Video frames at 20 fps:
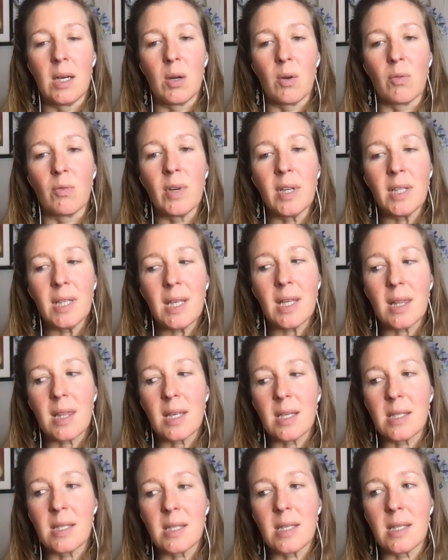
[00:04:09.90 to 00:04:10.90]
really,
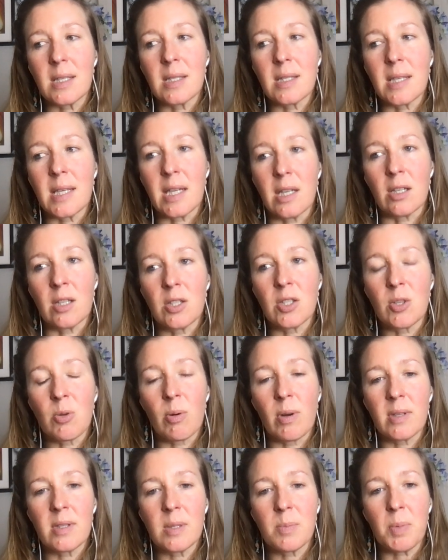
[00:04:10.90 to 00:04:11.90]
this is geared
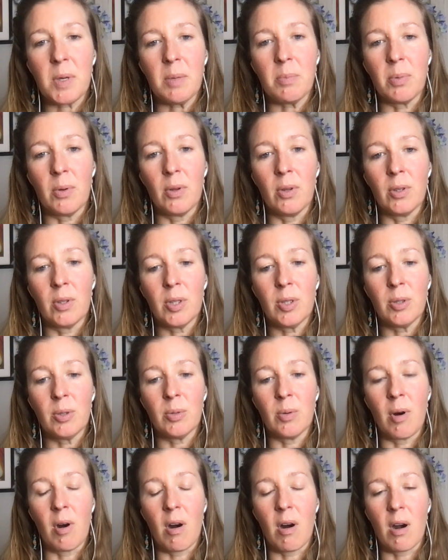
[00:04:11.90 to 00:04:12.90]
towards people
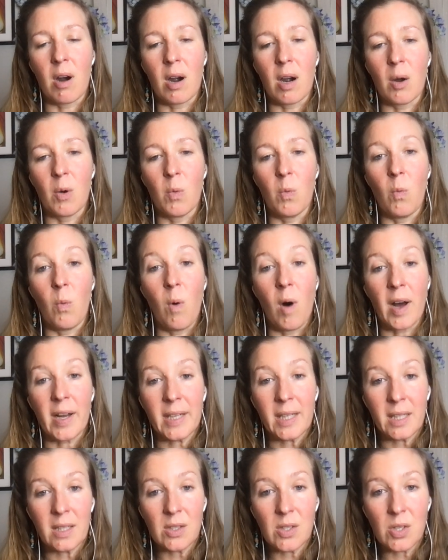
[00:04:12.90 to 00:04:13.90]
who are
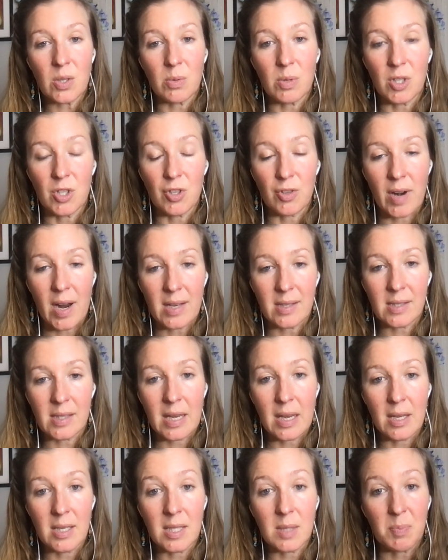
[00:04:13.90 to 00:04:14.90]
wanting to address
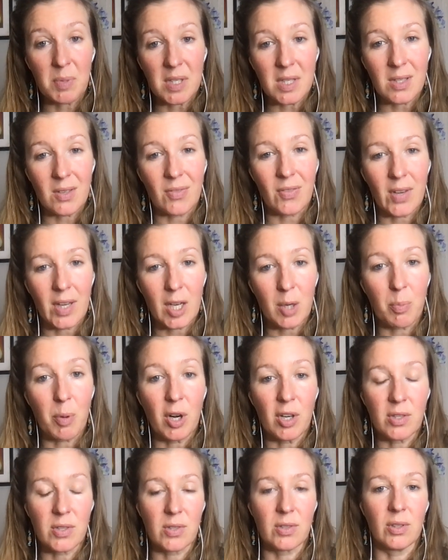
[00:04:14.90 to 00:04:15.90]
specific
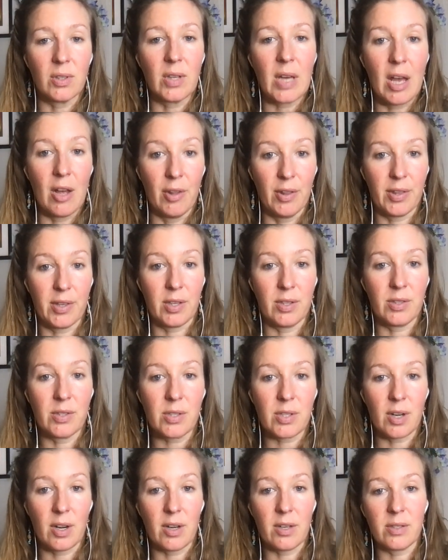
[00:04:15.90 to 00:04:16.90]
personal health
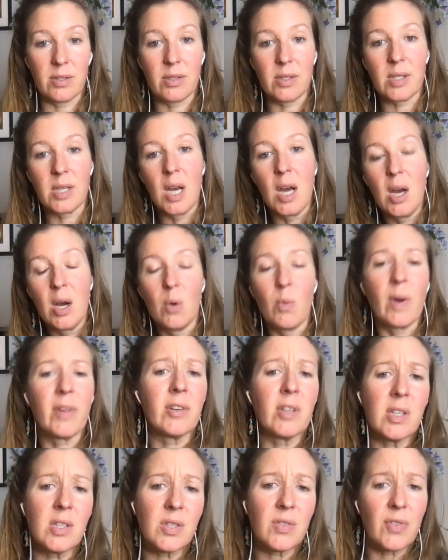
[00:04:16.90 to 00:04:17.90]
concerns,
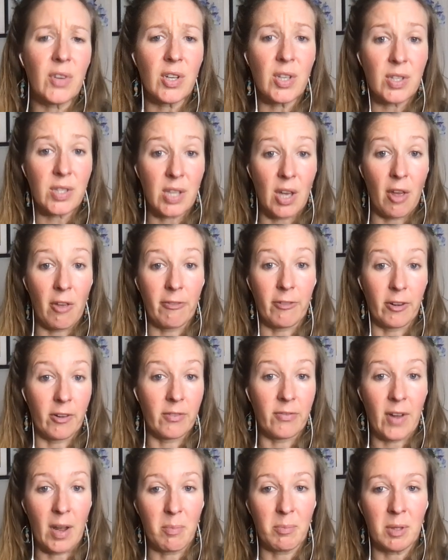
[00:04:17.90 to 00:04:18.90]
whether it's for yourself or a
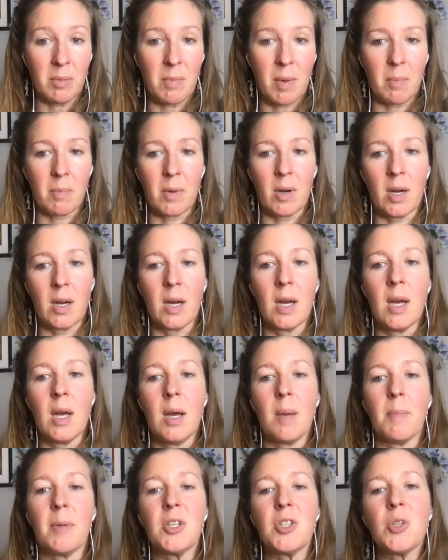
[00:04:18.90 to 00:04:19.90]
family member,
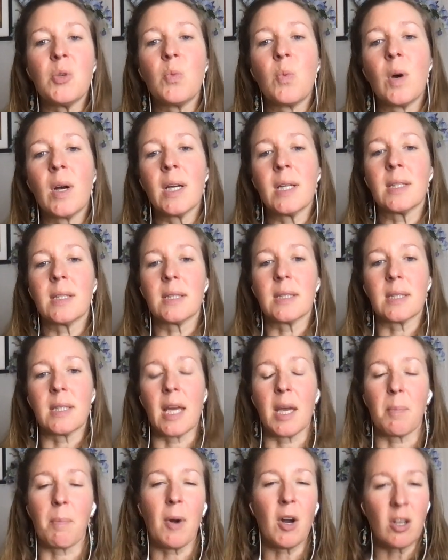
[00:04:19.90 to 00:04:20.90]
but you want
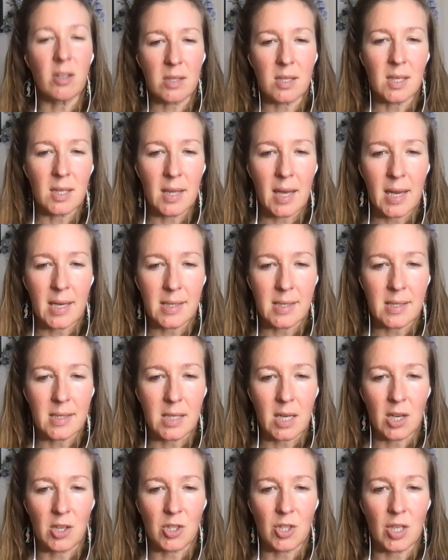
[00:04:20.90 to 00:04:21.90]
like personalized
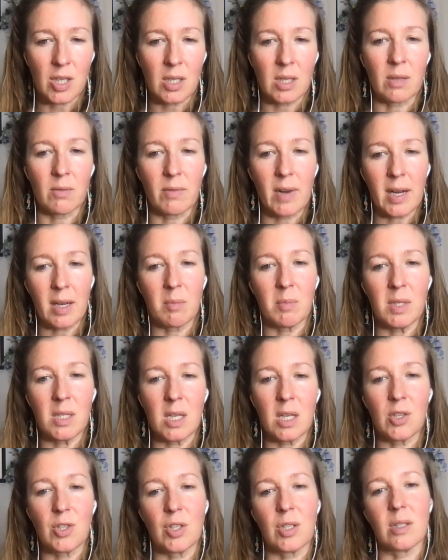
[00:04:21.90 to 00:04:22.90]
attention and
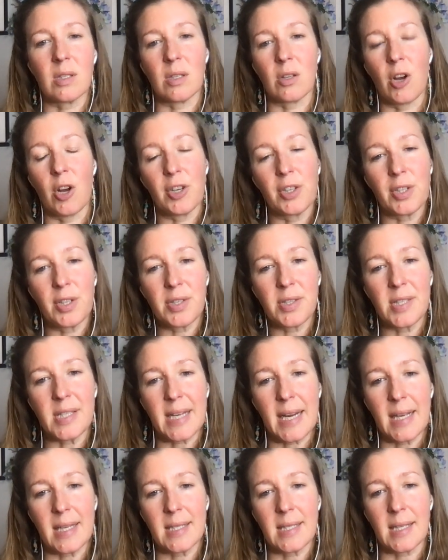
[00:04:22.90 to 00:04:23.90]
recommendations and
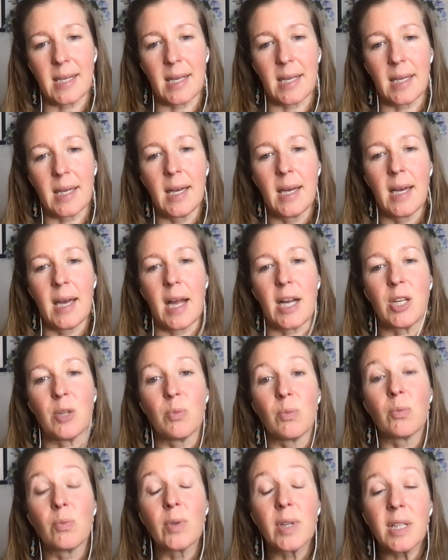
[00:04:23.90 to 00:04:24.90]
understanding, and you
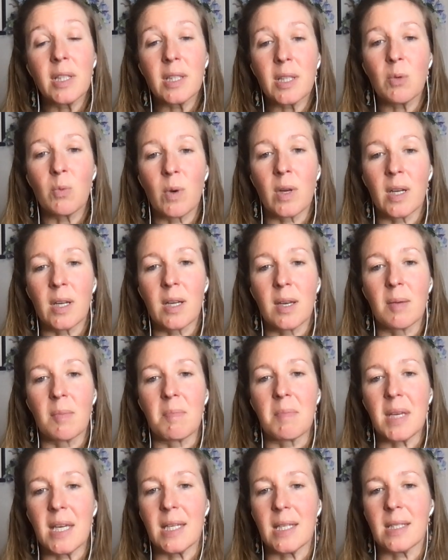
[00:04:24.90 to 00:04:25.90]
really want to
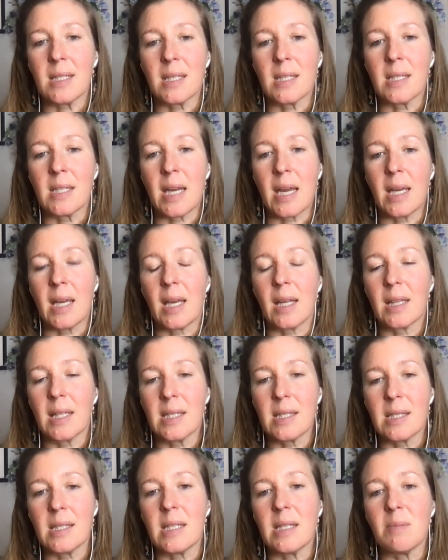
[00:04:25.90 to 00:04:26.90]
commit to taking
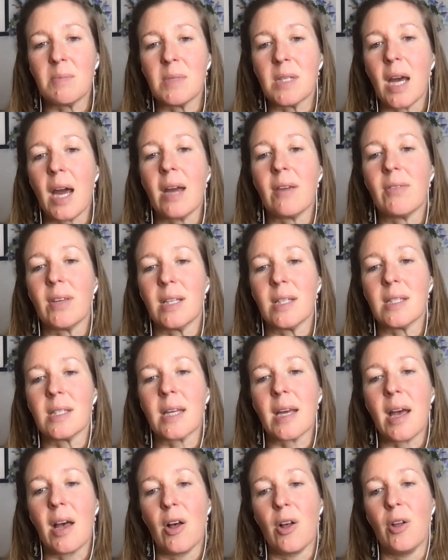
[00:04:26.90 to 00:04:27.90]
this deep dive into
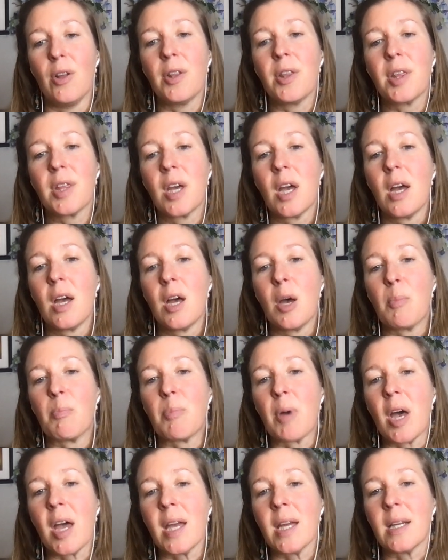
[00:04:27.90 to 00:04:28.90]
health,
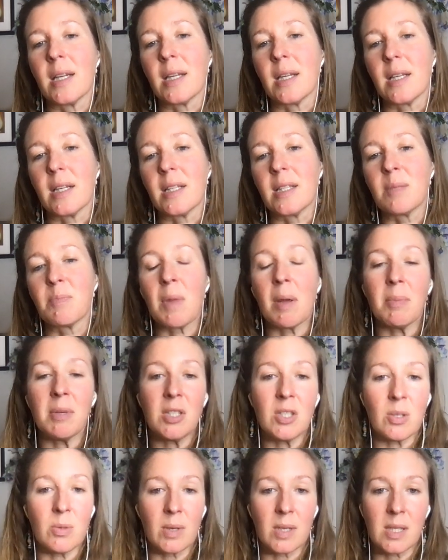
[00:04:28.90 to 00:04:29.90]
but it's maybe
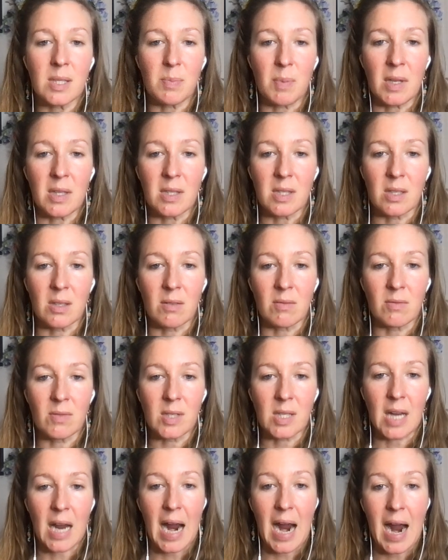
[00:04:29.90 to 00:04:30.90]
too expensive
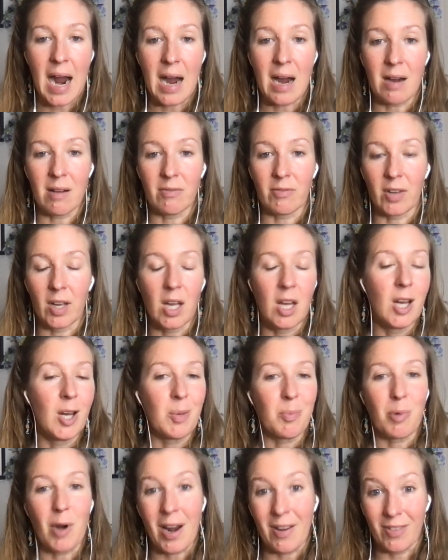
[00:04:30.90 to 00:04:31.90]
to have
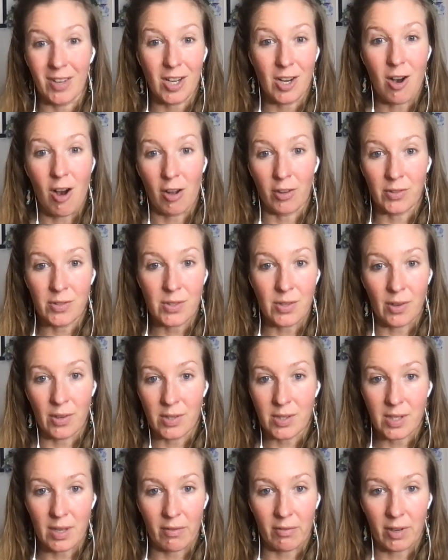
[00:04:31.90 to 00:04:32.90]
private
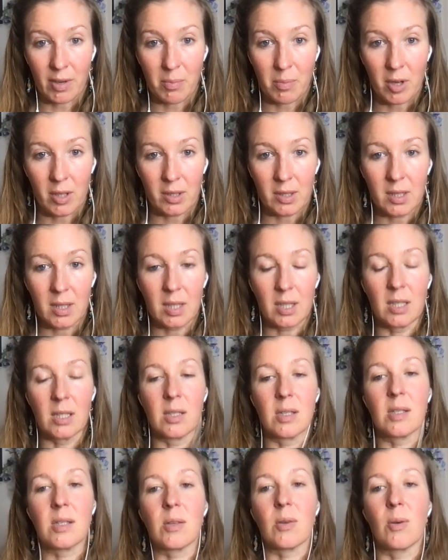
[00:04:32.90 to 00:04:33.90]
consults every month.
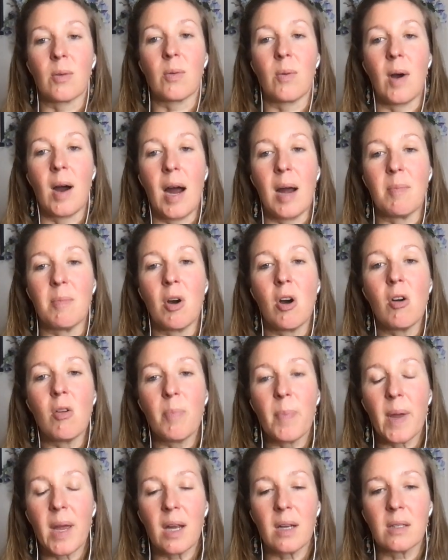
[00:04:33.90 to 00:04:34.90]
So I'm
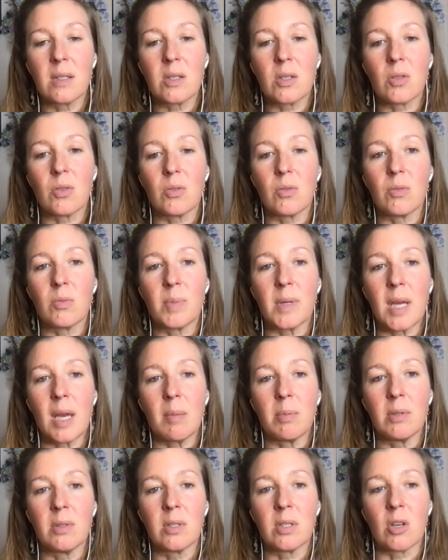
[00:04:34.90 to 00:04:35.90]
hoping to be
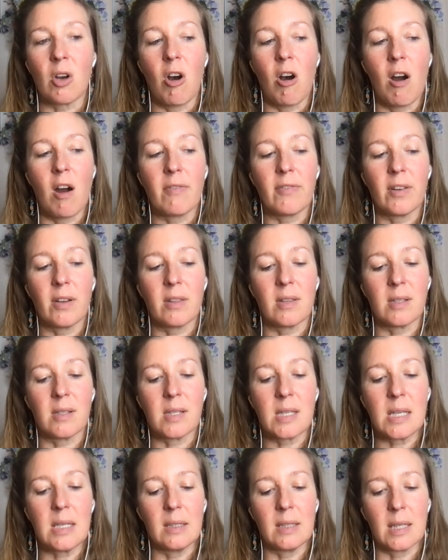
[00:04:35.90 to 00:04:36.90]
able to offer this
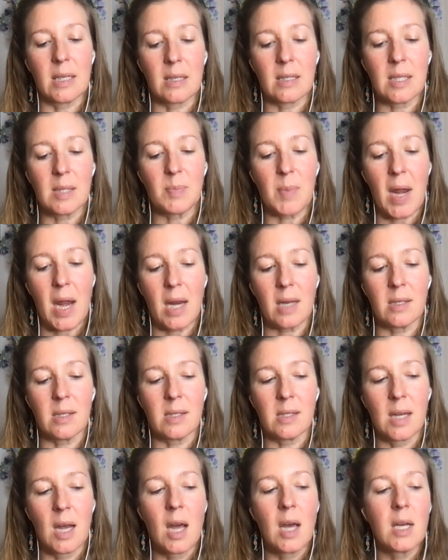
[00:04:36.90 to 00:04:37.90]
healing
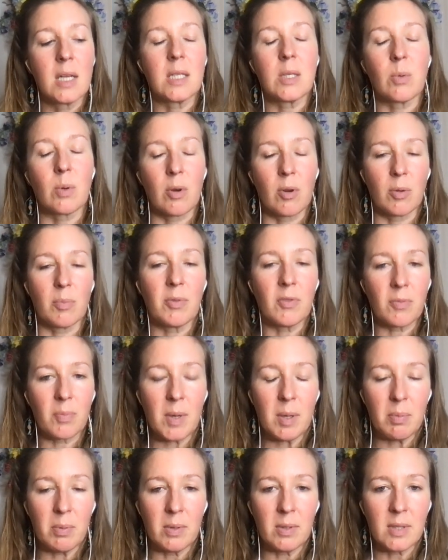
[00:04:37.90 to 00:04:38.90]
space to a group of
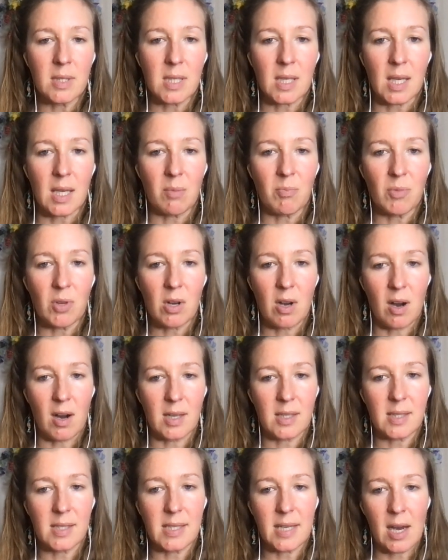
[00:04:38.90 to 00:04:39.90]
people to keep the
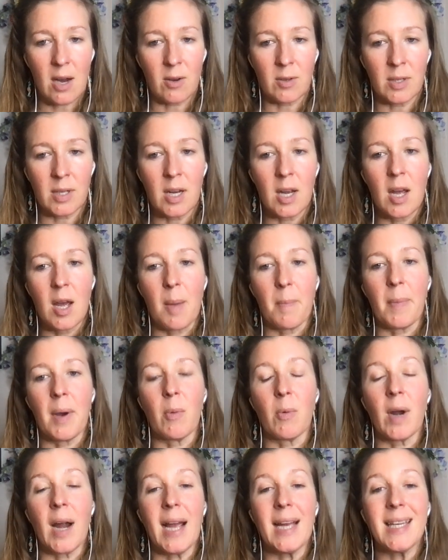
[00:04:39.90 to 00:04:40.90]
cost down, but
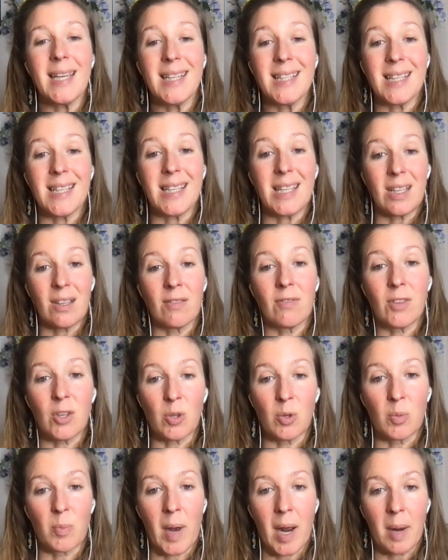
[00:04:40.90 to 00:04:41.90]
where I can give
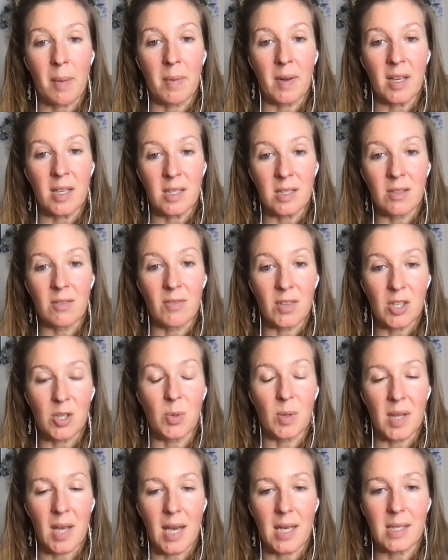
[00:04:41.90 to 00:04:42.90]
you my
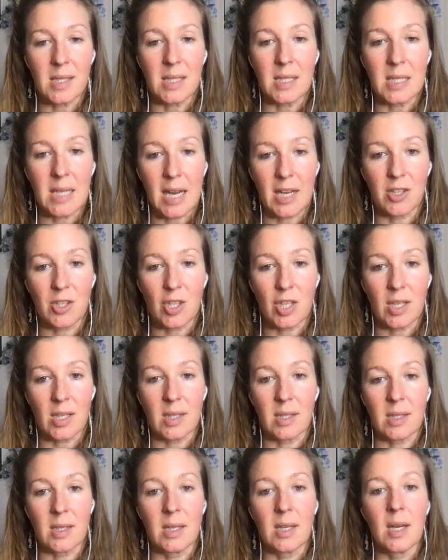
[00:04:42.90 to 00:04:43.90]
individualized
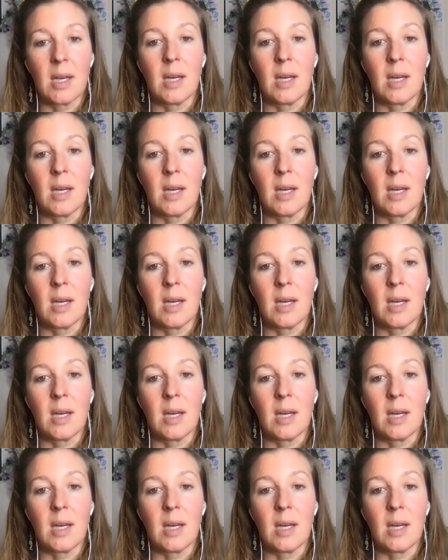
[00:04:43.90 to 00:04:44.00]
attention,